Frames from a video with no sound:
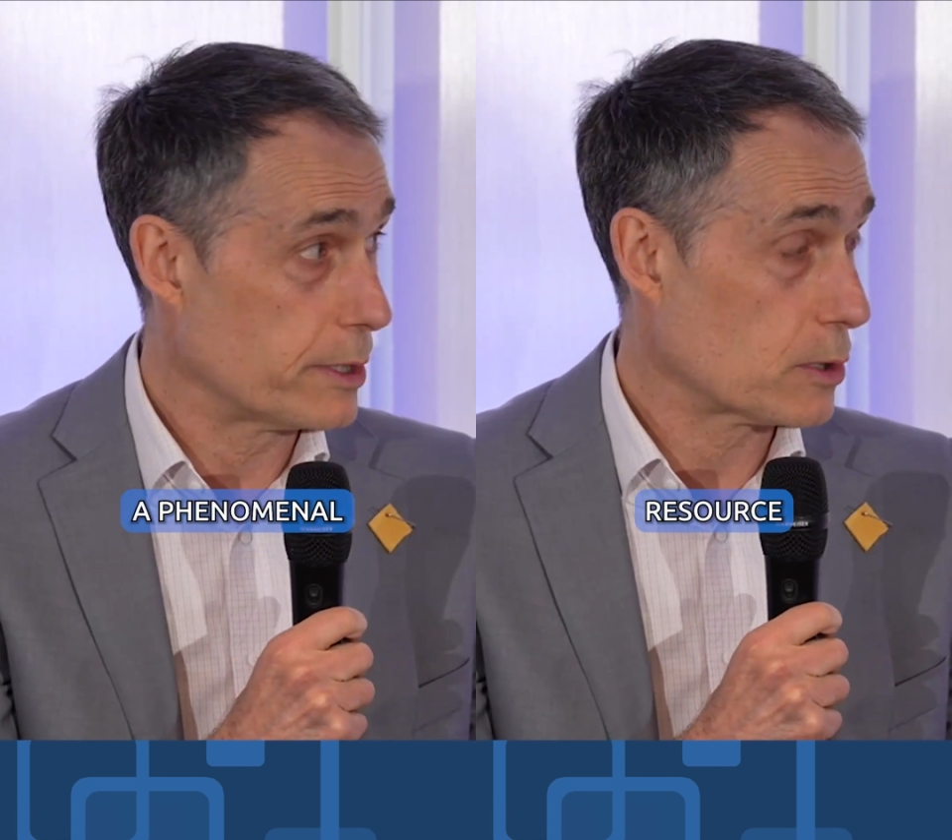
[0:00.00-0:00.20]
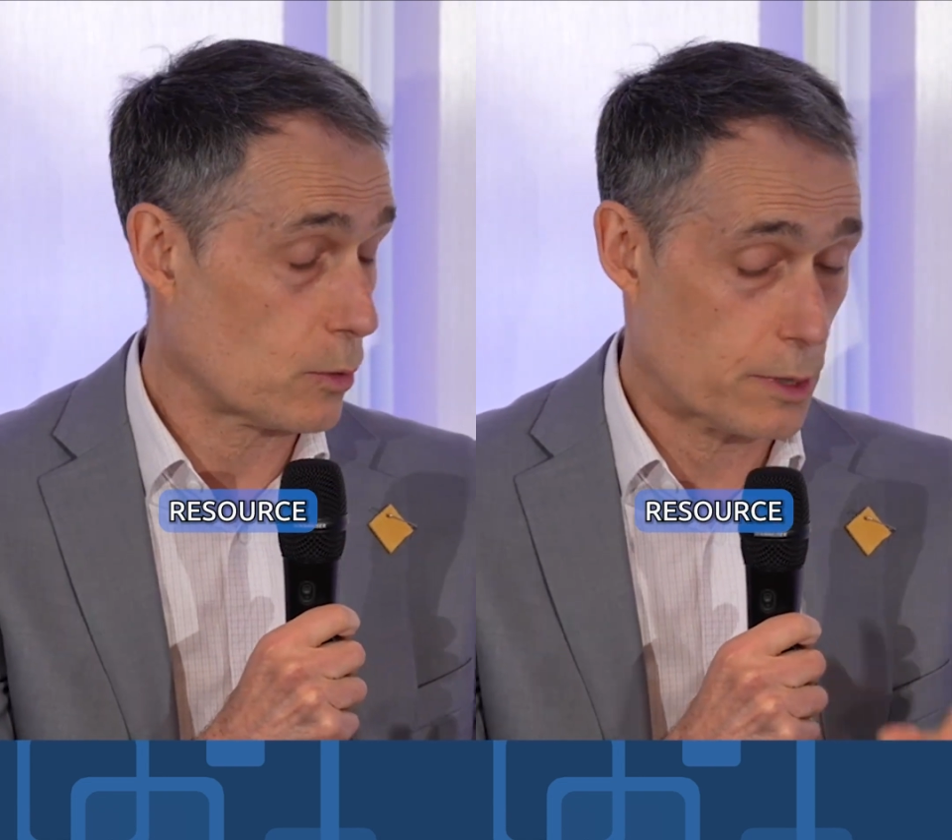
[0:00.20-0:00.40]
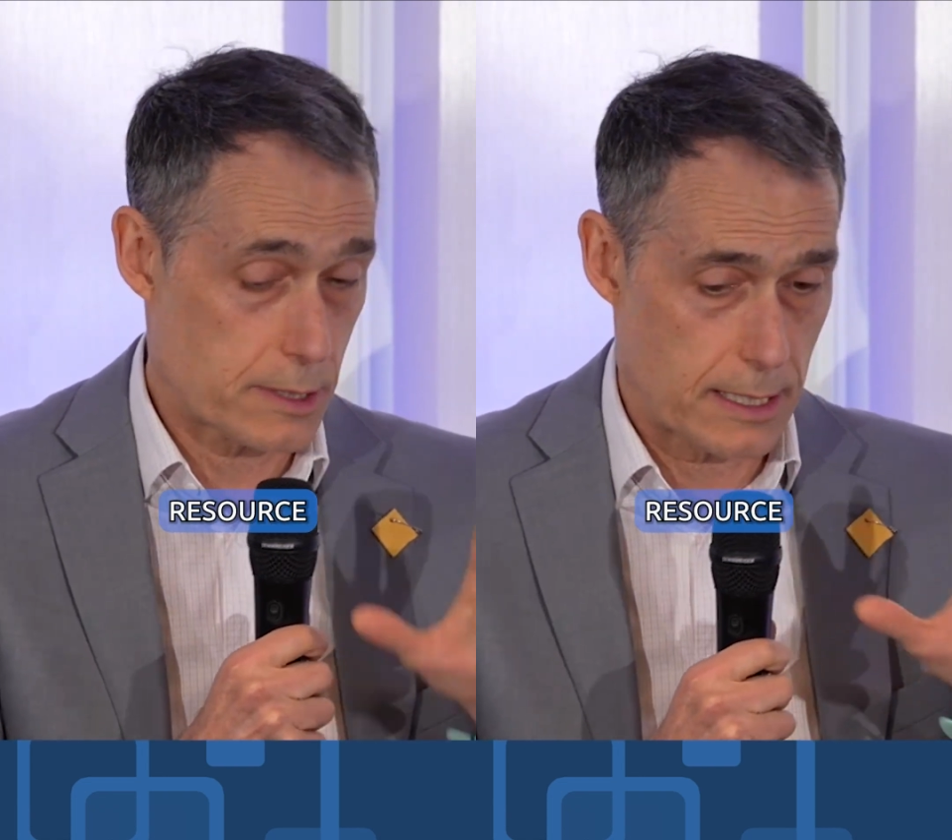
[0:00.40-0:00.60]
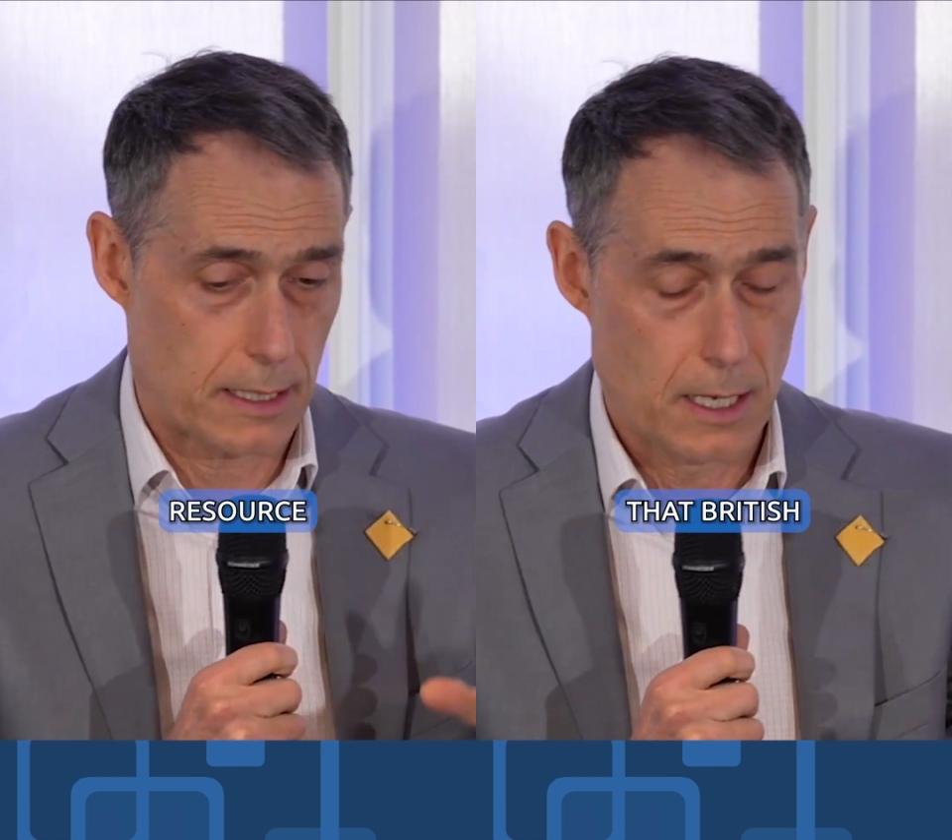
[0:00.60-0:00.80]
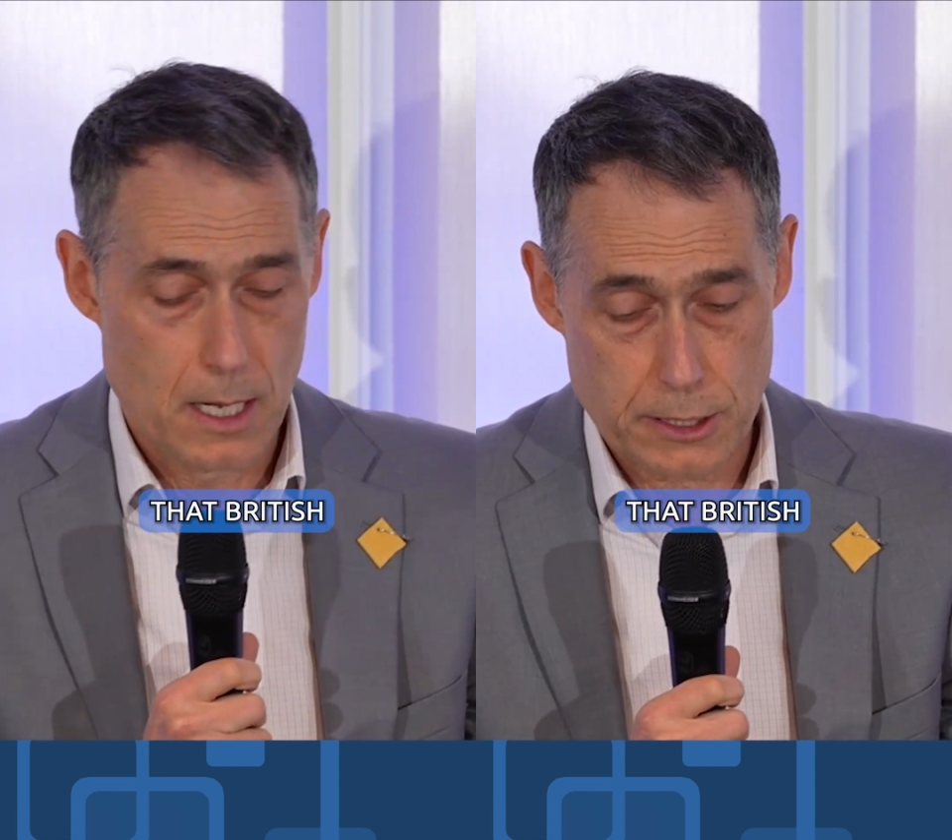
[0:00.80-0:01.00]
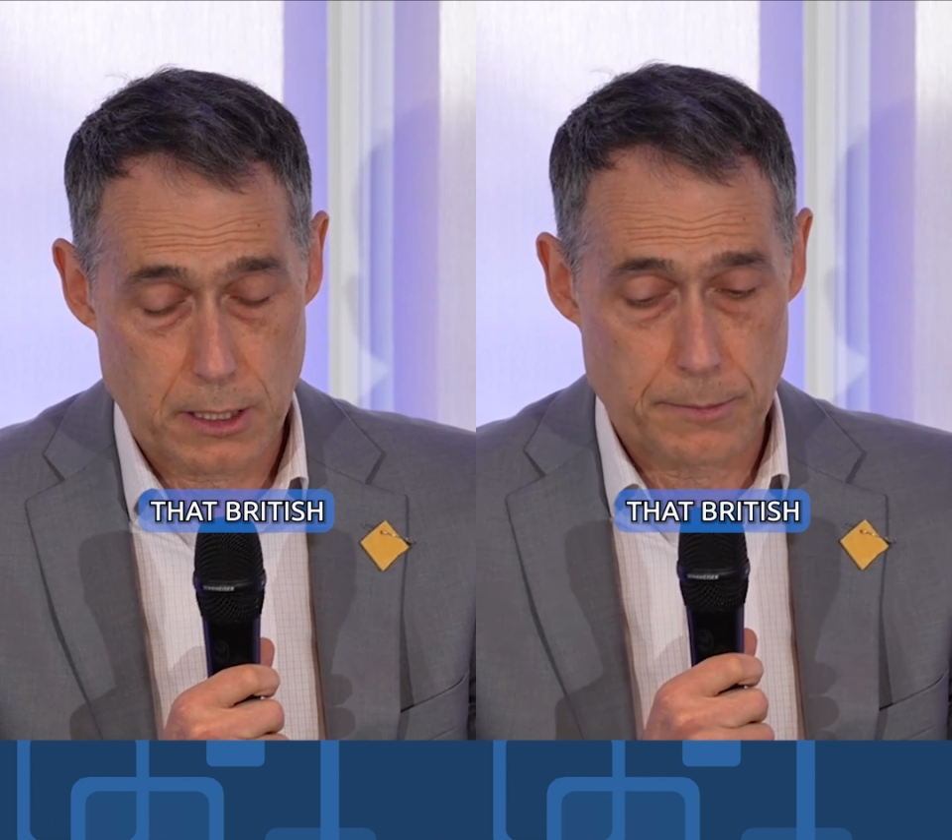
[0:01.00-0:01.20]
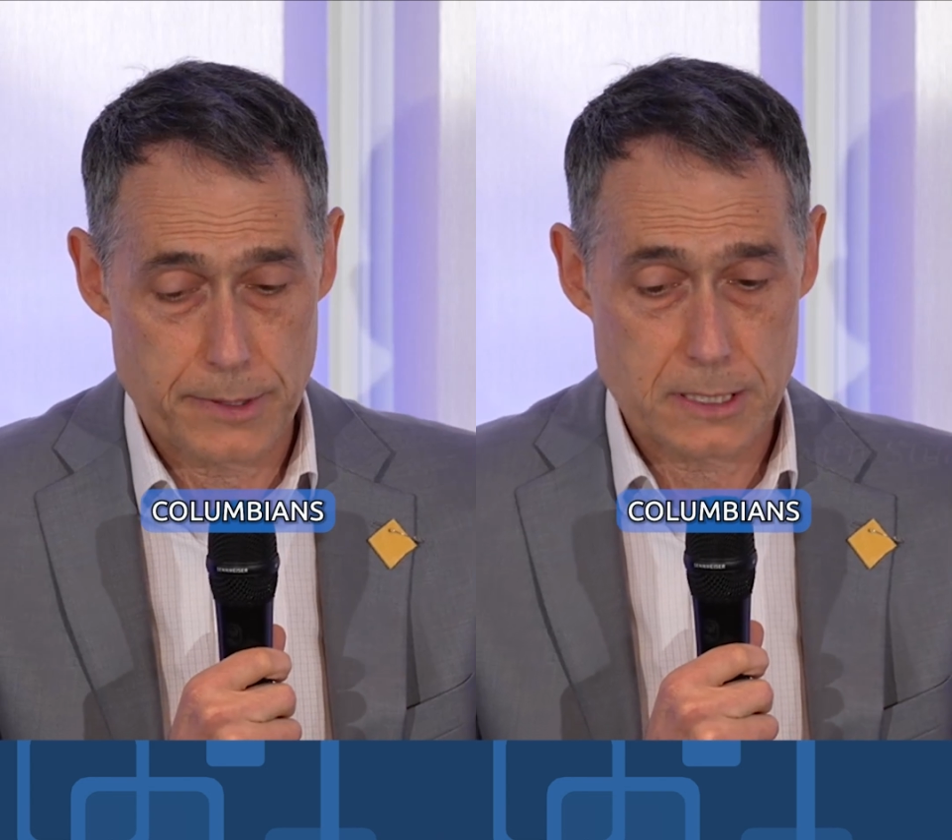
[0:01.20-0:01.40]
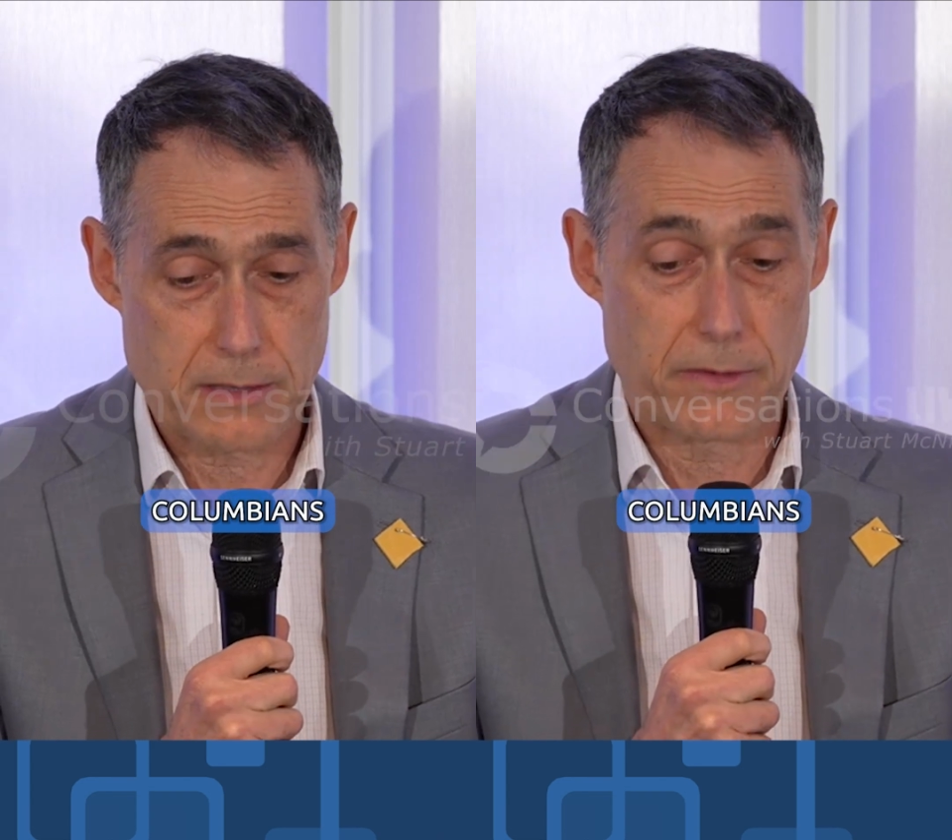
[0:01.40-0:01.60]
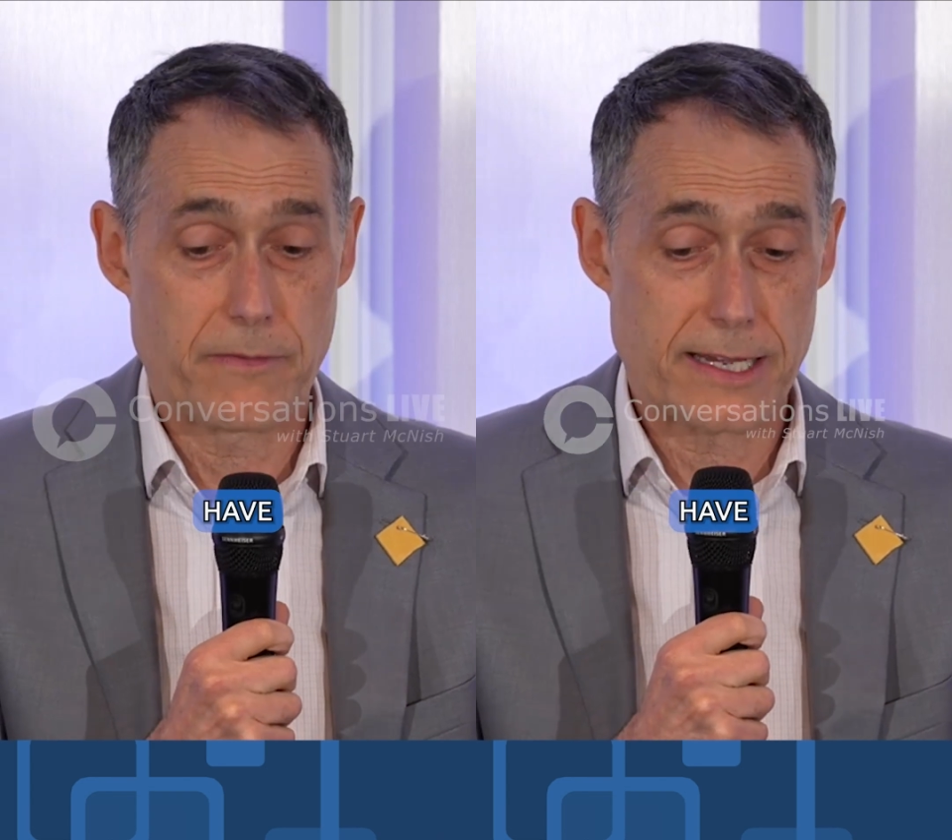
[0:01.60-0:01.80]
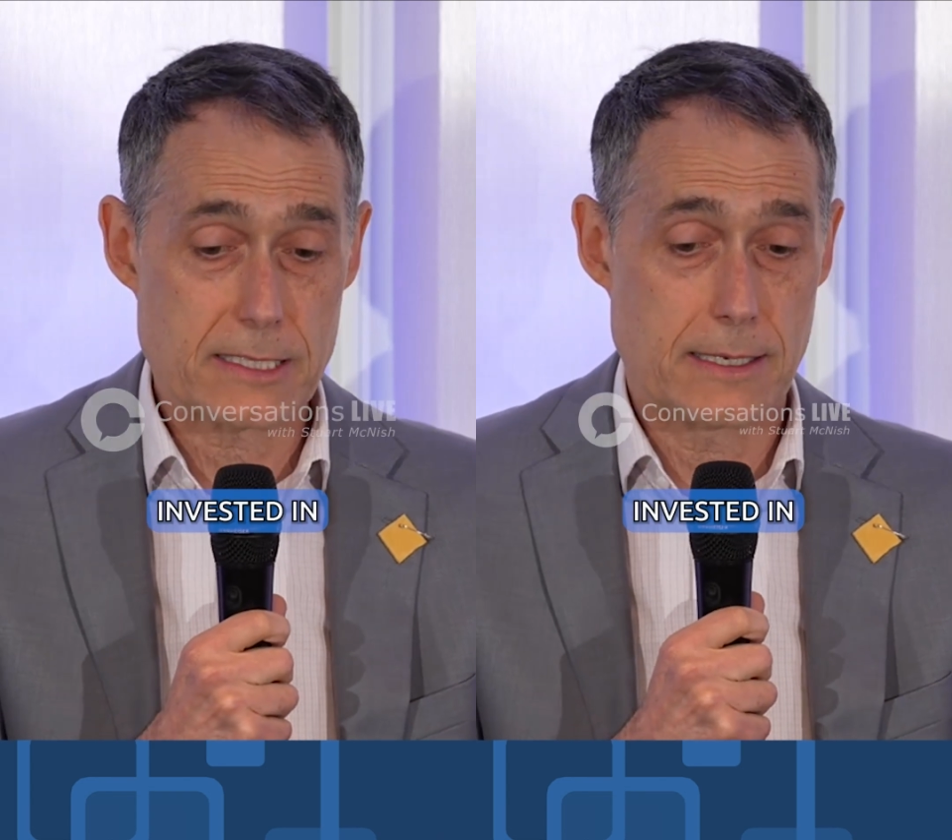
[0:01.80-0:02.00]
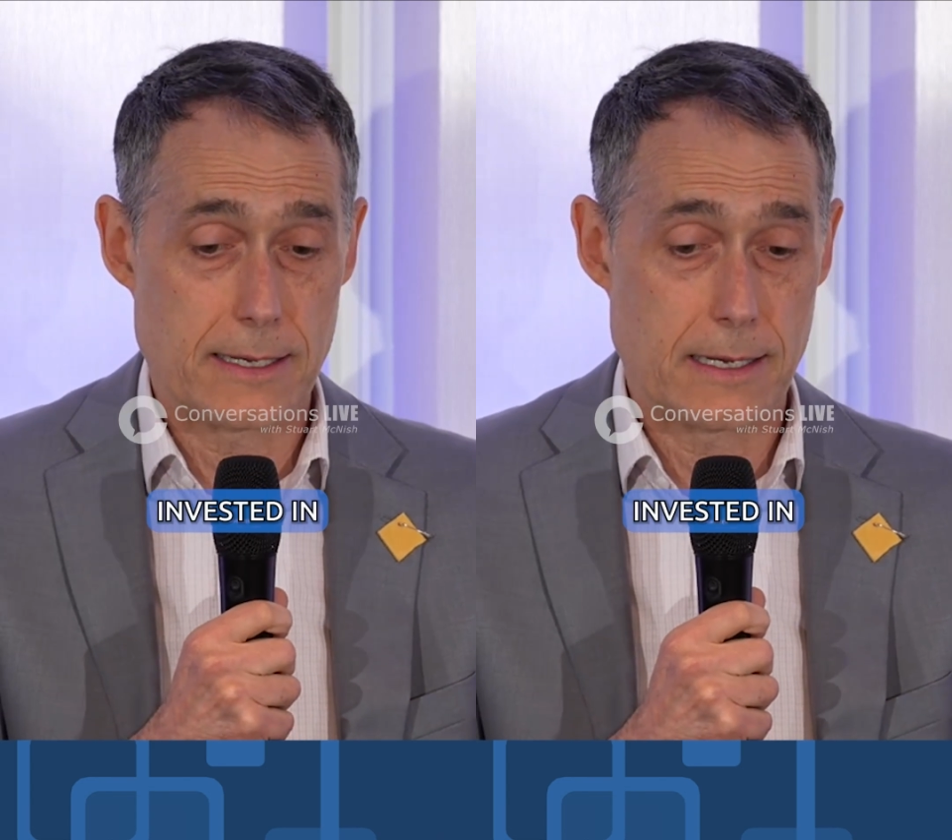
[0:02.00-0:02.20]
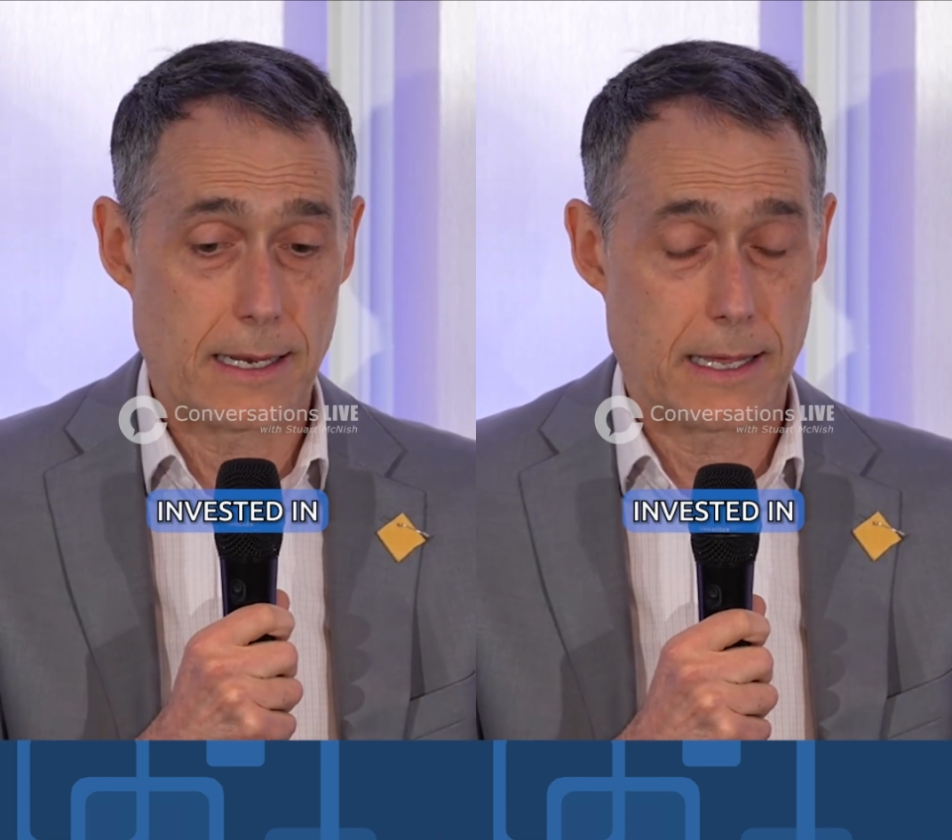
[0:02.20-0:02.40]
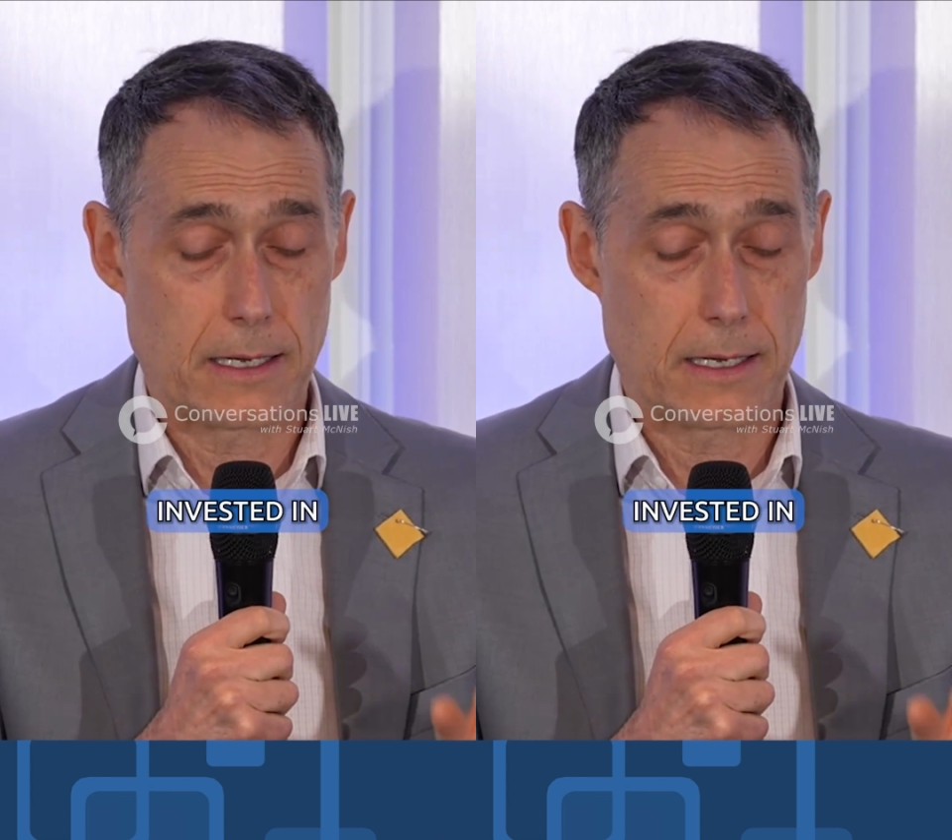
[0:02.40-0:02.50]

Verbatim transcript: resource that British Columbians have invested in,